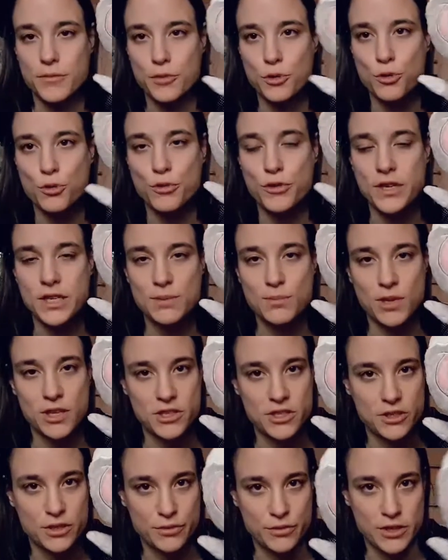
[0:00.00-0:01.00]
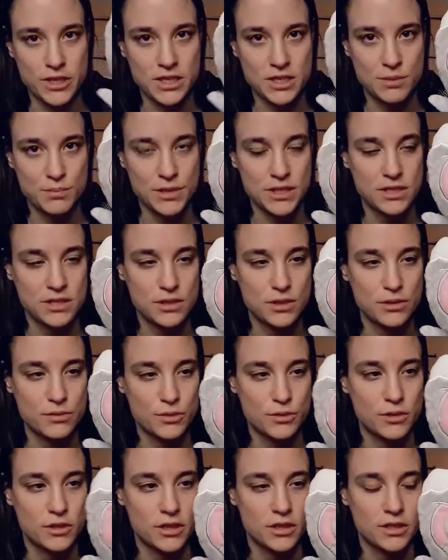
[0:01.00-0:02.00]
all these plushes are very expensive
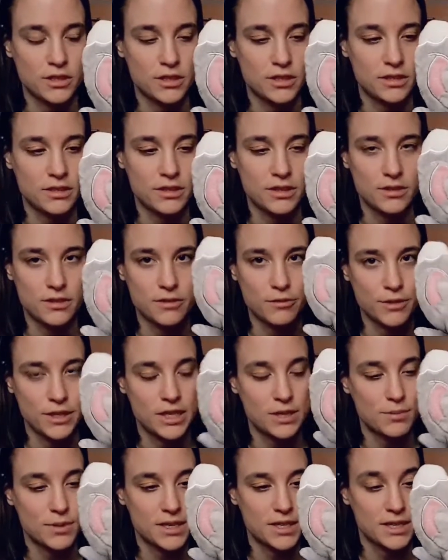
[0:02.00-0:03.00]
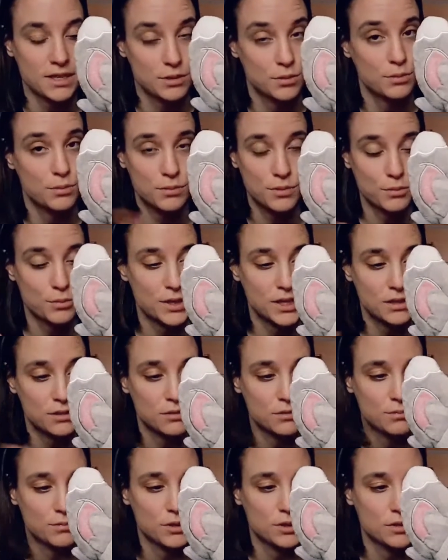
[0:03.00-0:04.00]
online, on eBay as
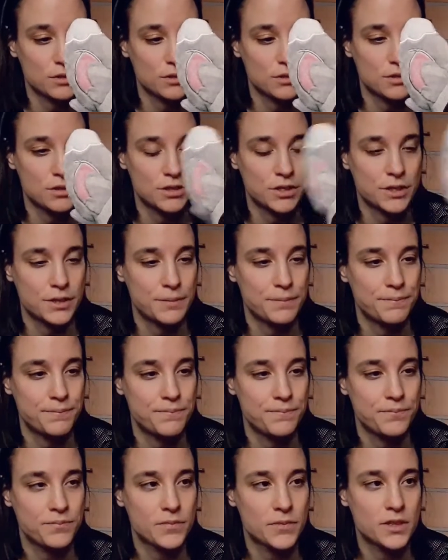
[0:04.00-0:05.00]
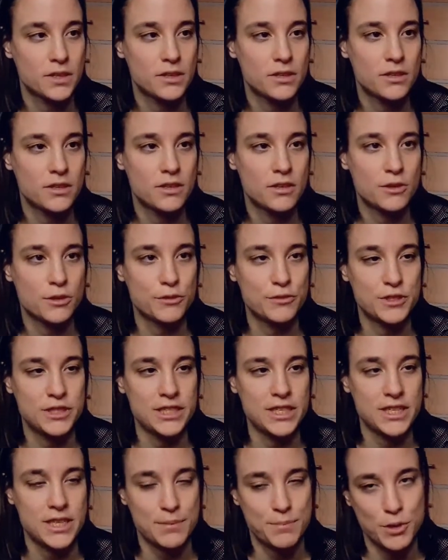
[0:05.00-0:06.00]
well, because
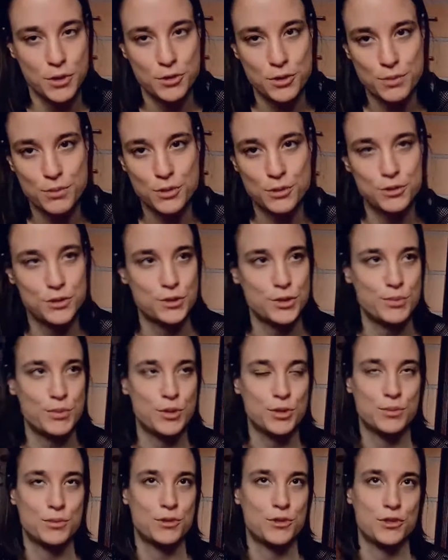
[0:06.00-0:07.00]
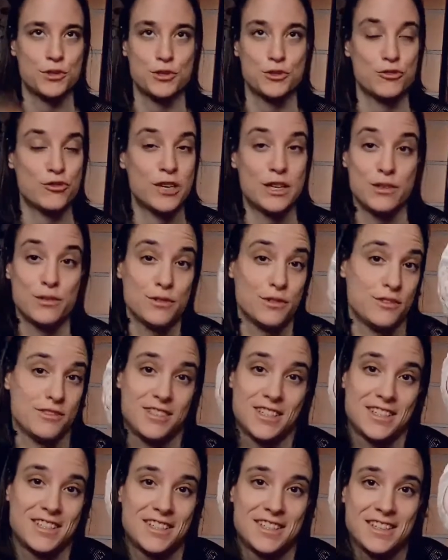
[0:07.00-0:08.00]
obviously they're Pokemon, so Pokemon's just
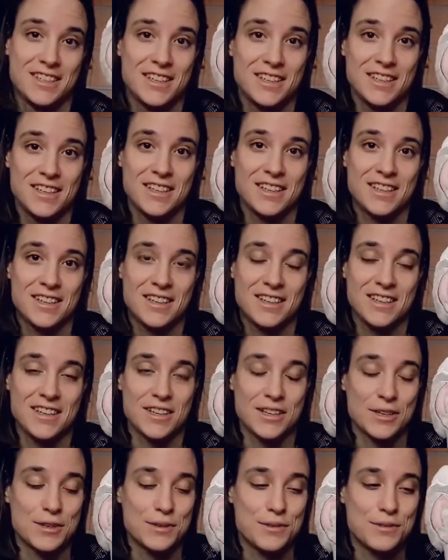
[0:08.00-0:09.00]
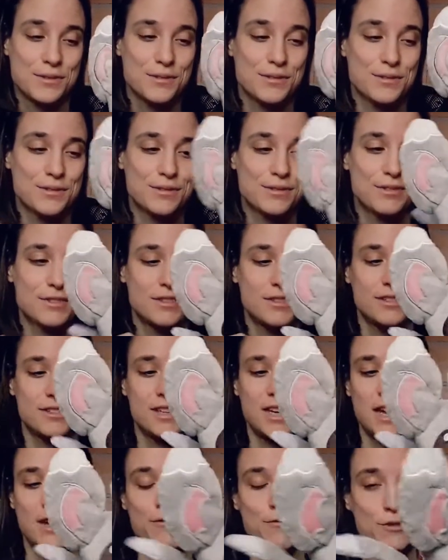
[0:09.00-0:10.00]
relevant,
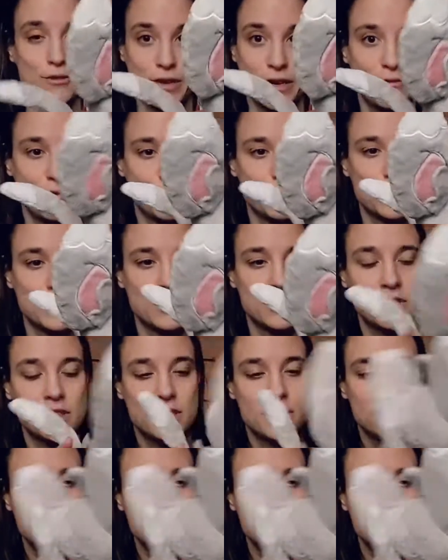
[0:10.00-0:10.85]
with everyone.